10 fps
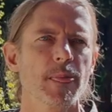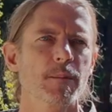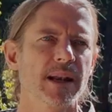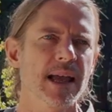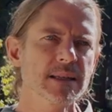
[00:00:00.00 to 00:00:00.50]

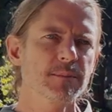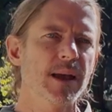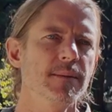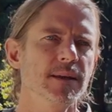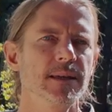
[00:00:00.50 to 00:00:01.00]
But as a
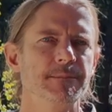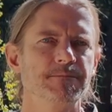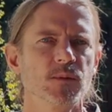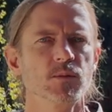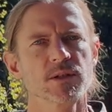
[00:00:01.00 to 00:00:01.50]
baby,
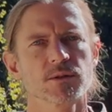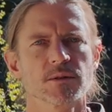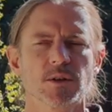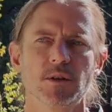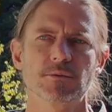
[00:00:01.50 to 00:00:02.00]
we sort
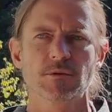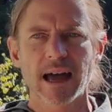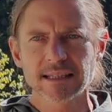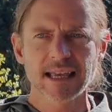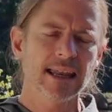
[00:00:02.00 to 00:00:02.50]
of learn
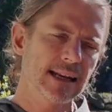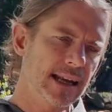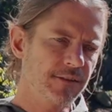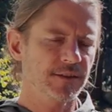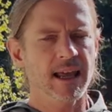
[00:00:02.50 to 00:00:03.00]
right hand,
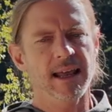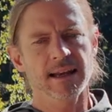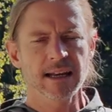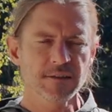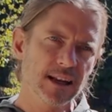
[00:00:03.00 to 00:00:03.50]
left
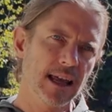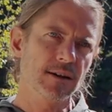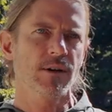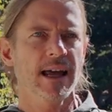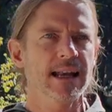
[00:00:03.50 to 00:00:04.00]
hand,
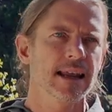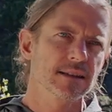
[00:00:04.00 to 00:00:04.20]
right hand.